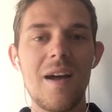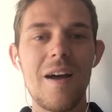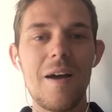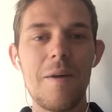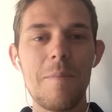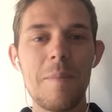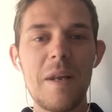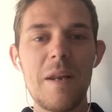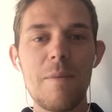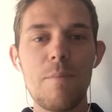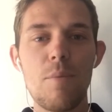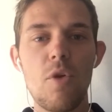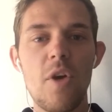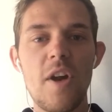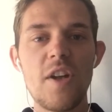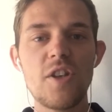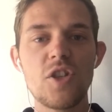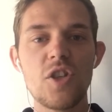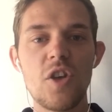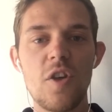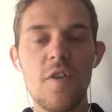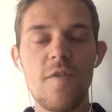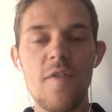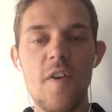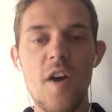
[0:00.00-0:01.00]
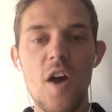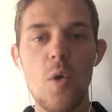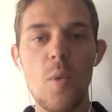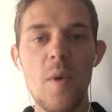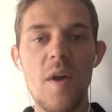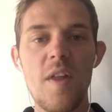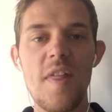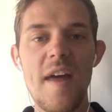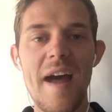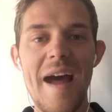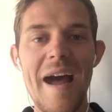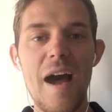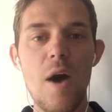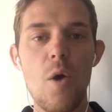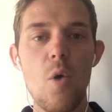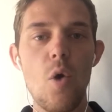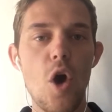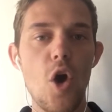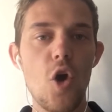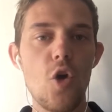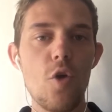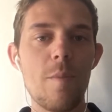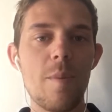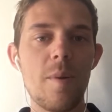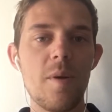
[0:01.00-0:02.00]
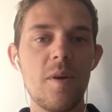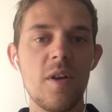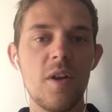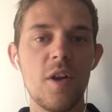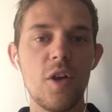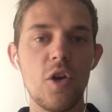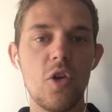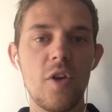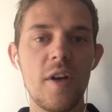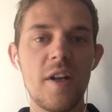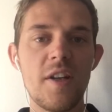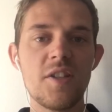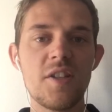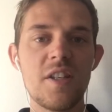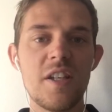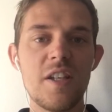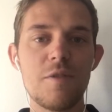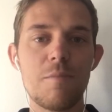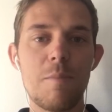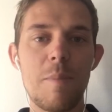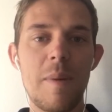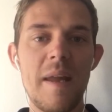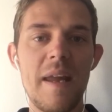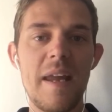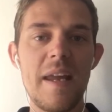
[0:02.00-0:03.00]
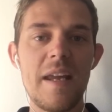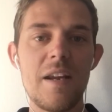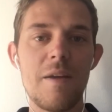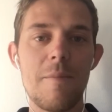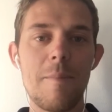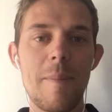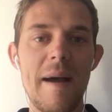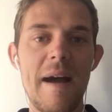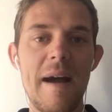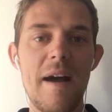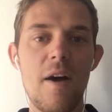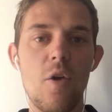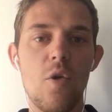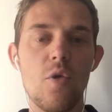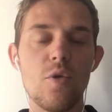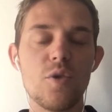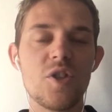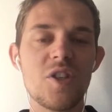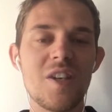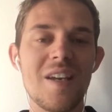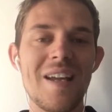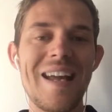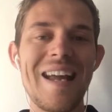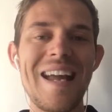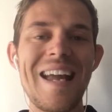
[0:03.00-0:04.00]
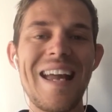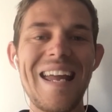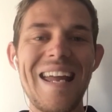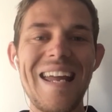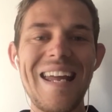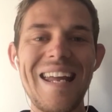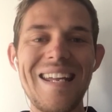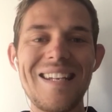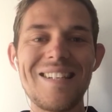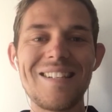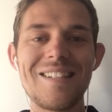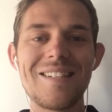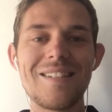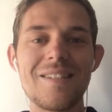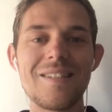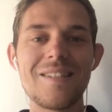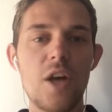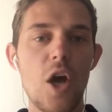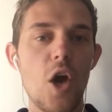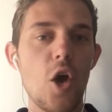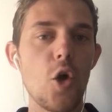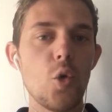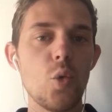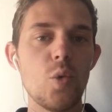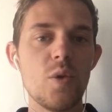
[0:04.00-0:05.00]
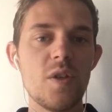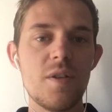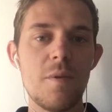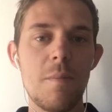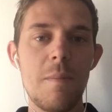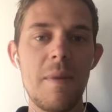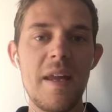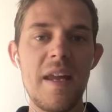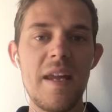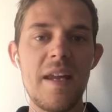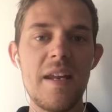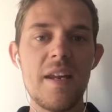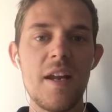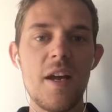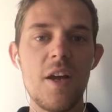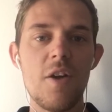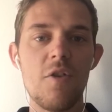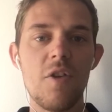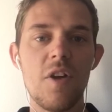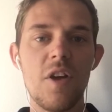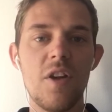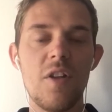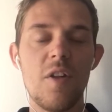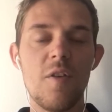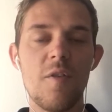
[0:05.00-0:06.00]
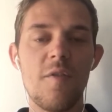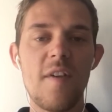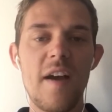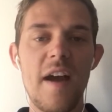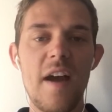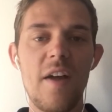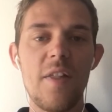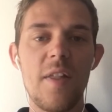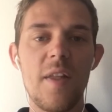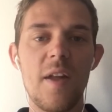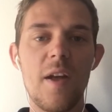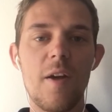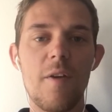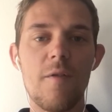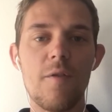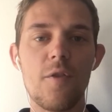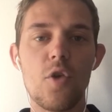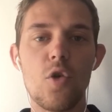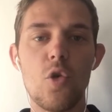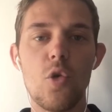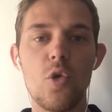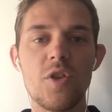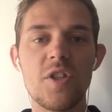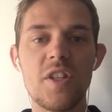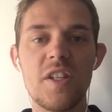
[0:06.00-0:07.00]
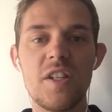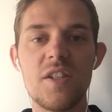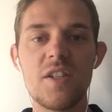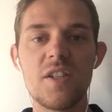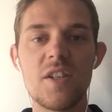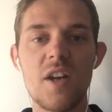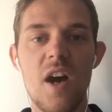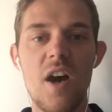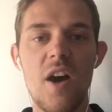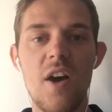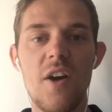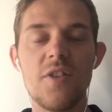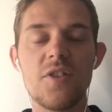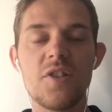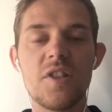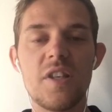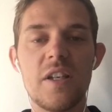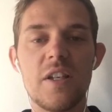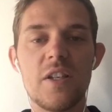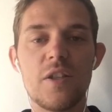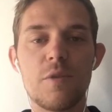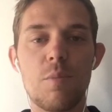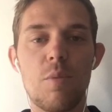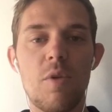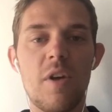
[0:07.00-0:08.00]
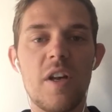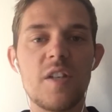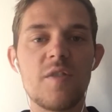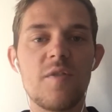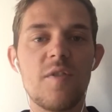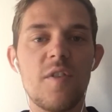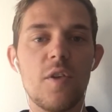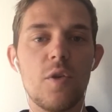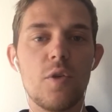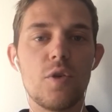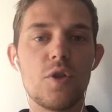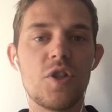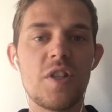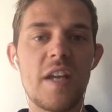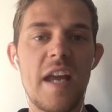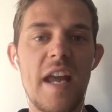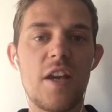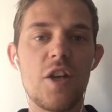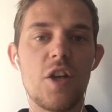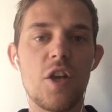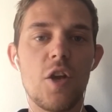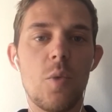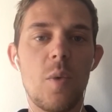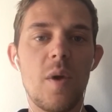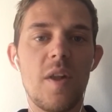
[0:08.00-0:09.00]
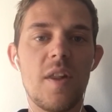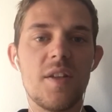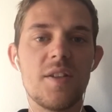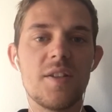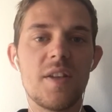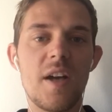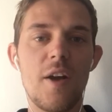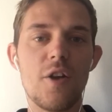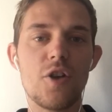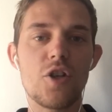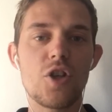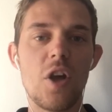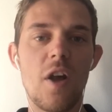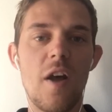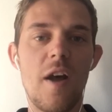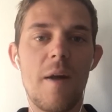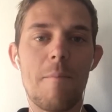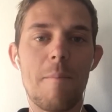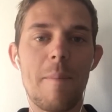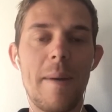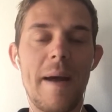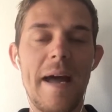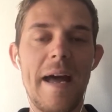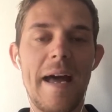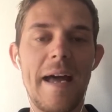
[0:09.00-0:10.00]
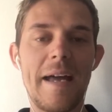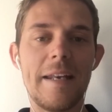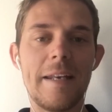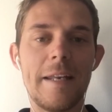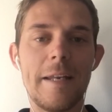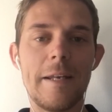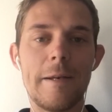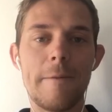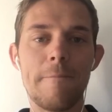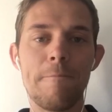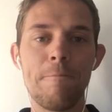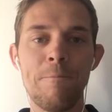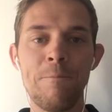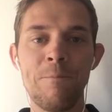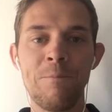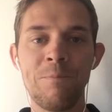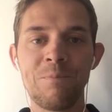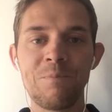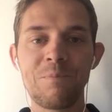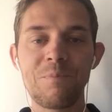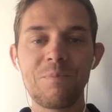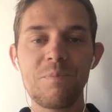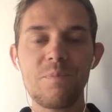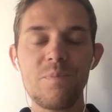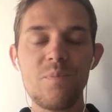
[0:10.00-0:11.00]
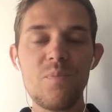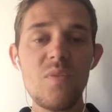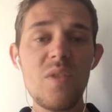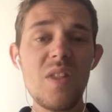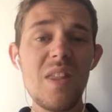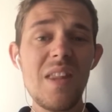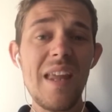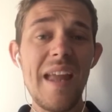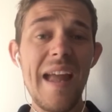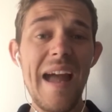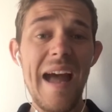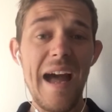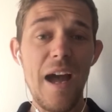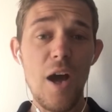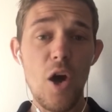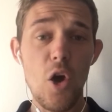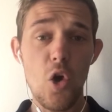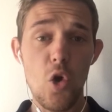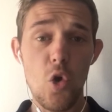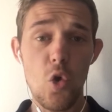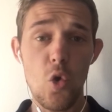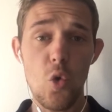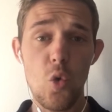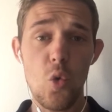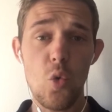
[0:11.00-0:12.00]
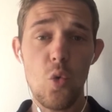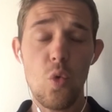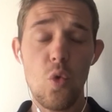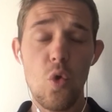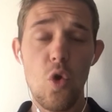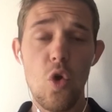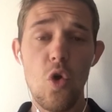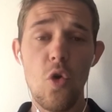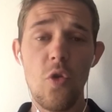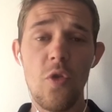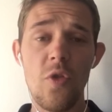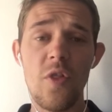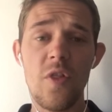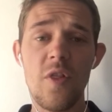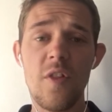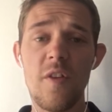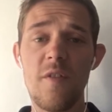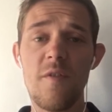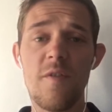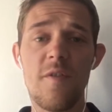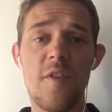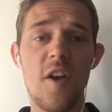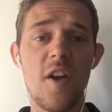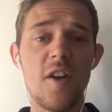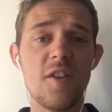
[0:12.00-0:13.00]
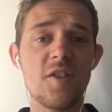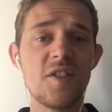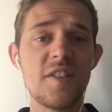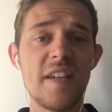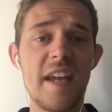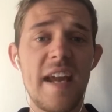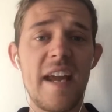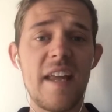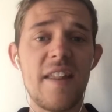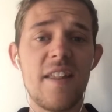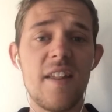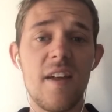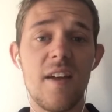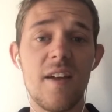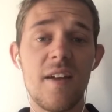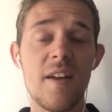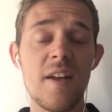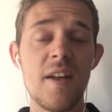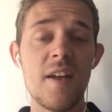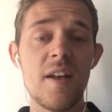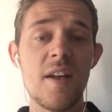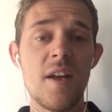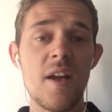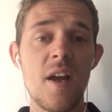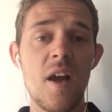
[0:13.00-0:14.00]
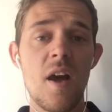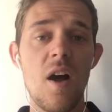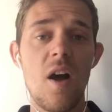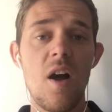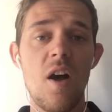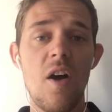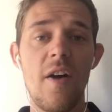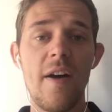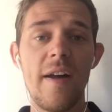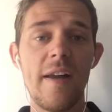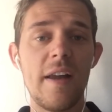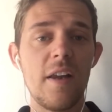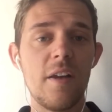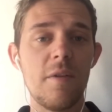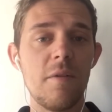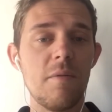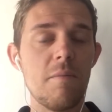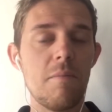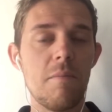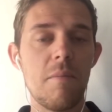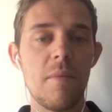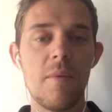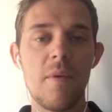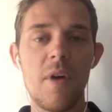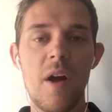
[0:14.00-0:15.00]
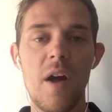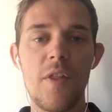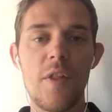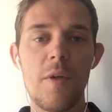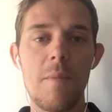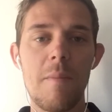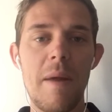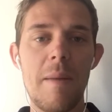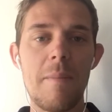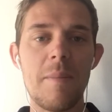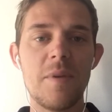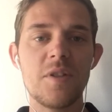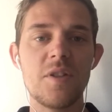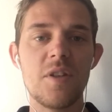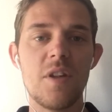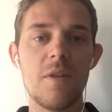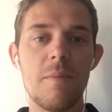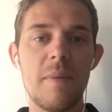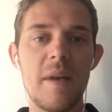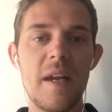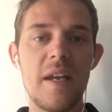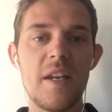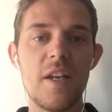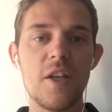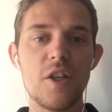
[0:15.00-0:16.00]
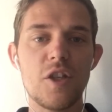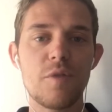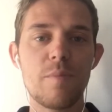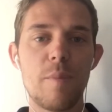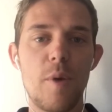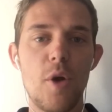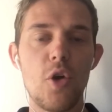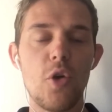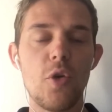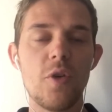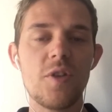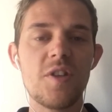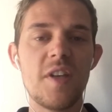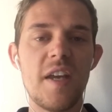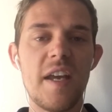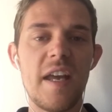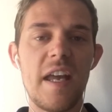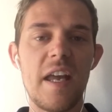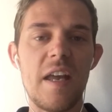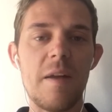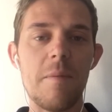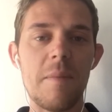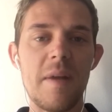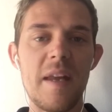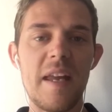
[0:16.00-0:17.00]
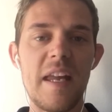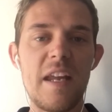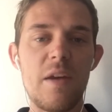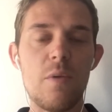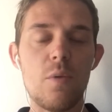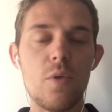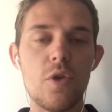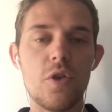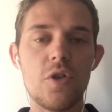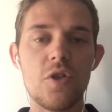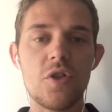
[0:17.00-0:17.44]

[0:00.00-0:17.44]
I've been impressed so far with how open and honest he's been about his own demeanour and the fact that, of course, he starts his Priestfield tenure with a touchline ban, and how on the first day that I and other members media spoke to him, he